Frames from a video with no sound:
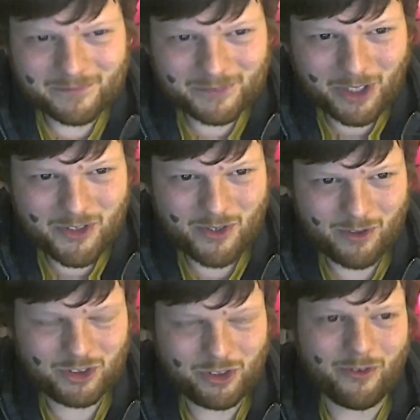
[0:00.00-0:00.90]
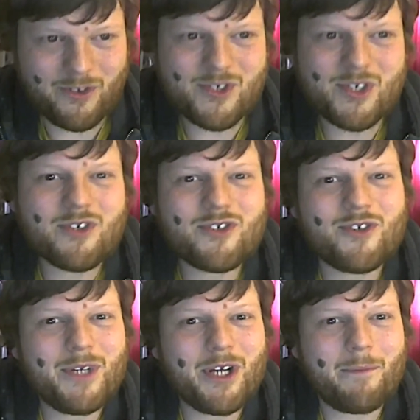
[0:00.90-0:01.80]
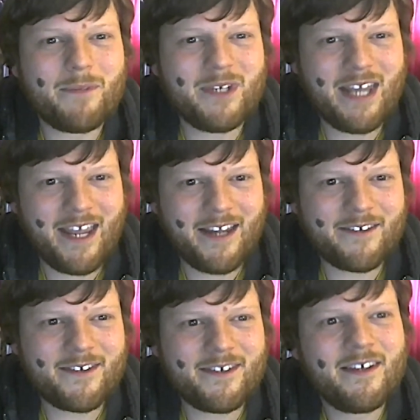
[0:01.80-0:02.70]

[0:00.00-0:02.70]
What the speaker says: Russell Jones should be up next